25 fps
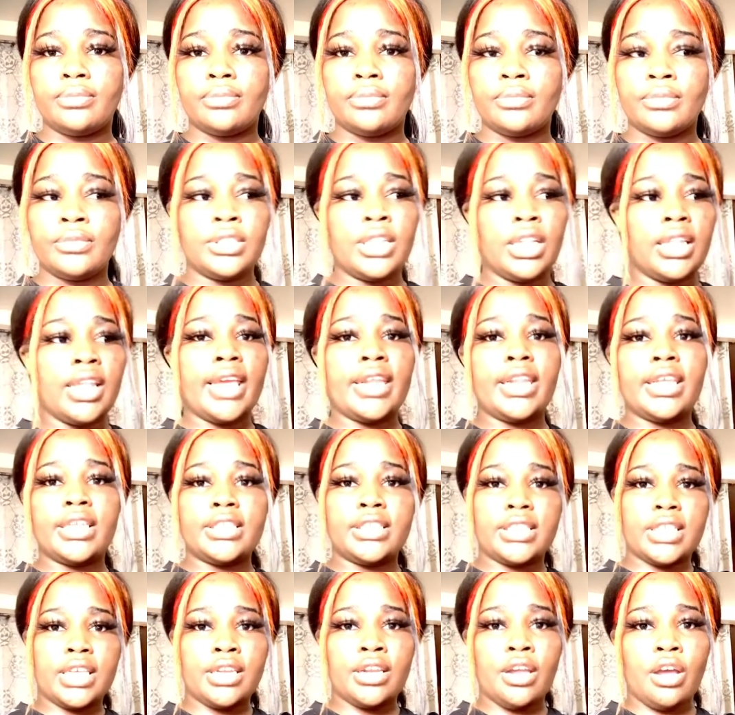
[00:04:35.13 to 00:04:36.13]
The lady is
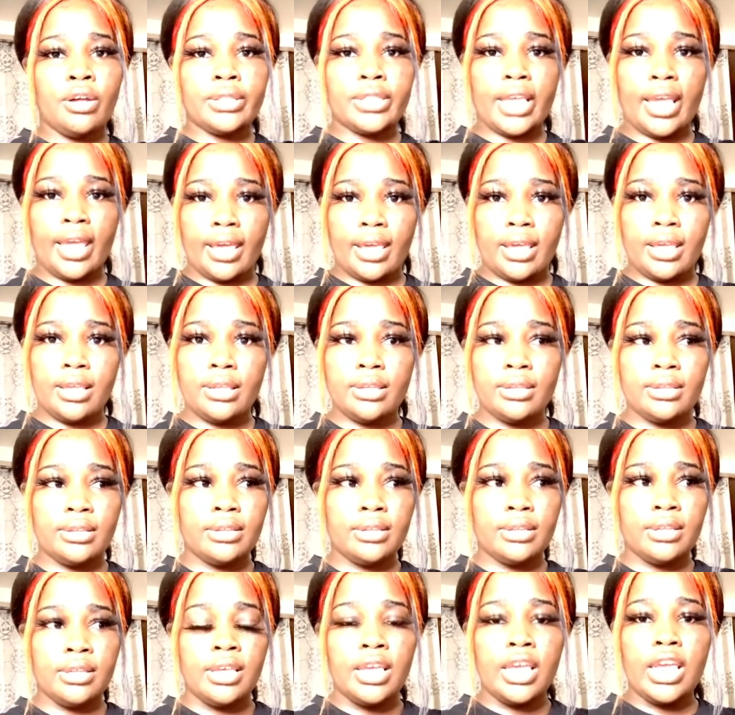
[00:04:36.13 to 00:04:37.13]
sitting on the A,
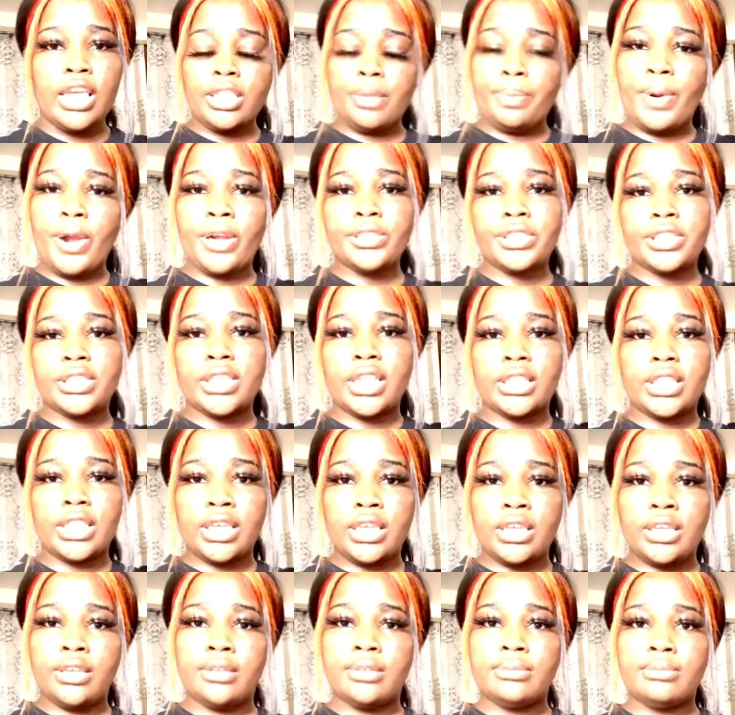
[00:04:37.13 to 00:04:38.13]
and the person's at
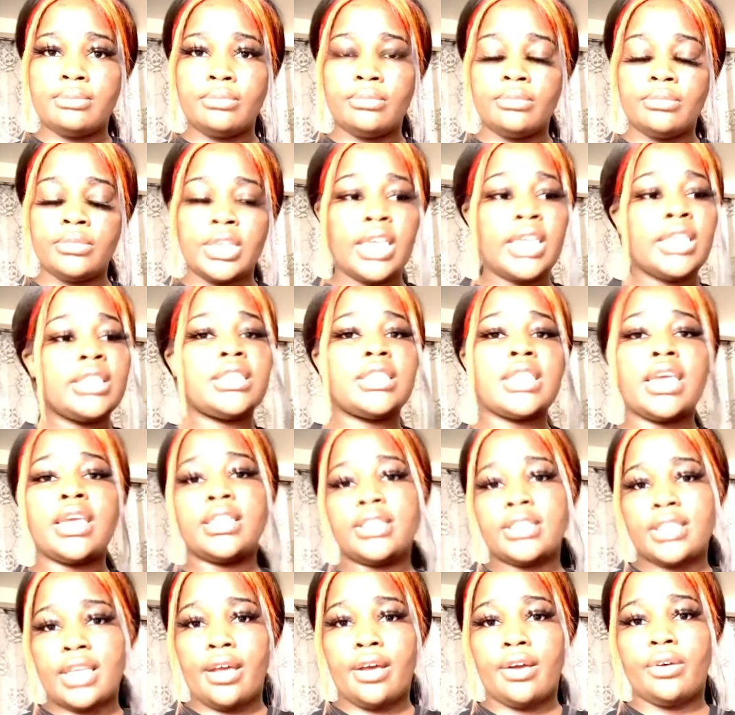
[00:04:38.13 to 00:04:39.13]
the end. It
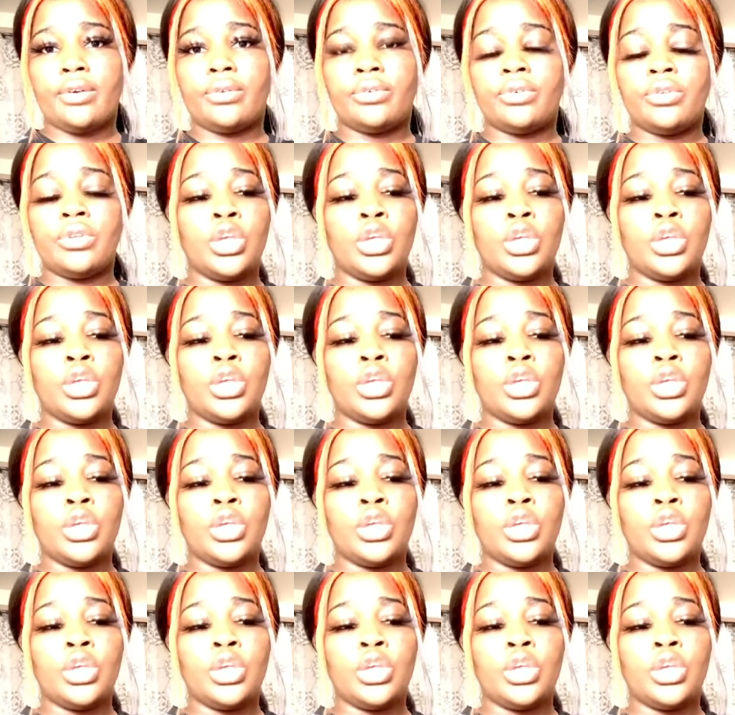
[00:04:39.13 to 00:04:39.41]
stands out.